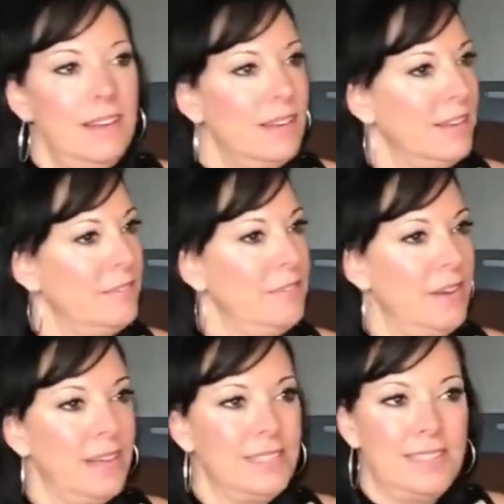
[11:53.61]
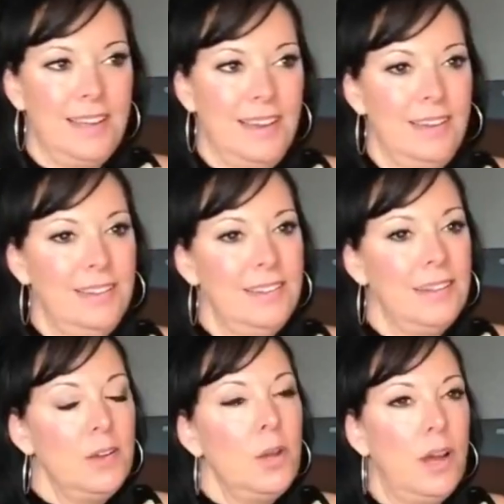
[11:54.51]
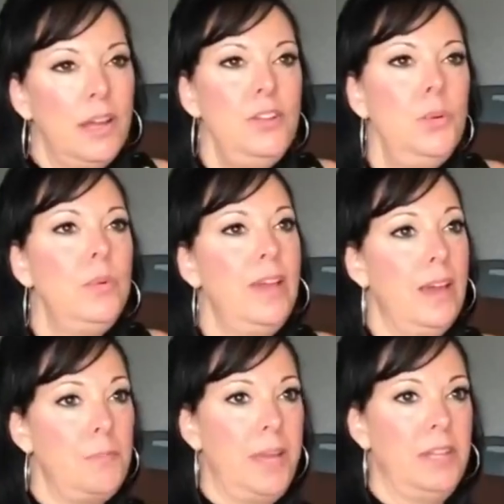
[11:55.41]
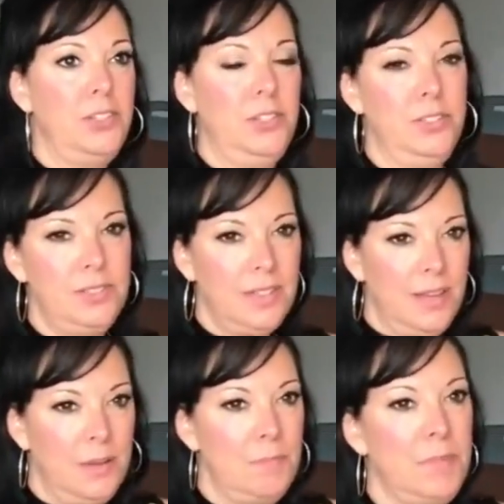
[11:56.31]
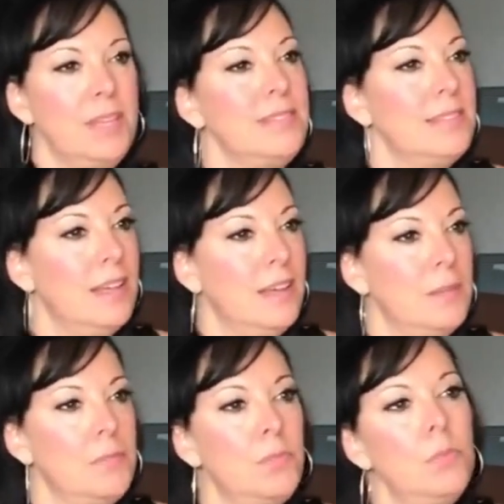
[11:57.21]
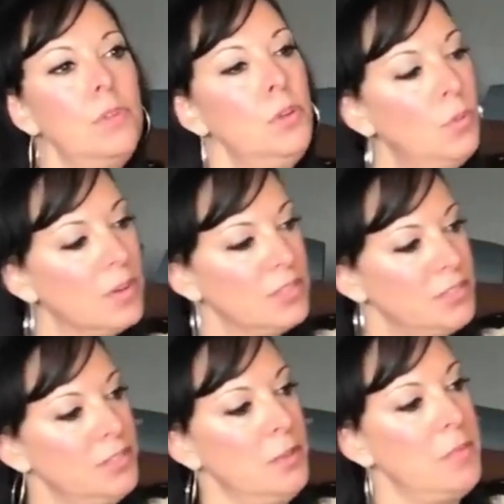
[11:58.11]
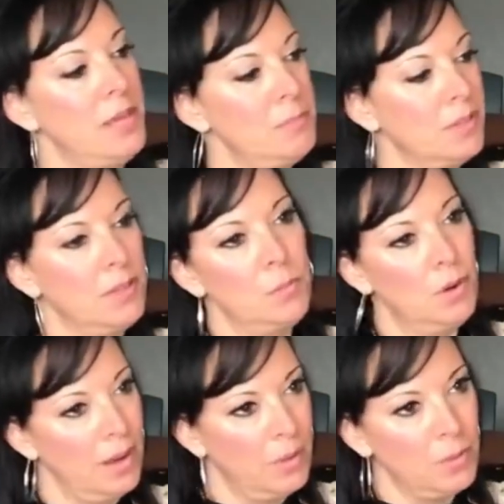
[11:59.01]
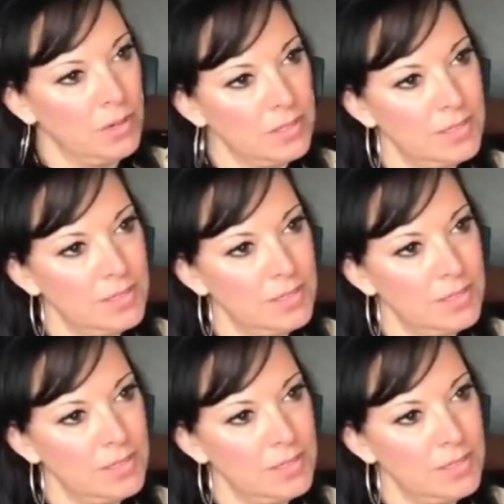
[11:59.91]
not. In fact, I did, I knew we had painters um, because um, when you walked into the main building where I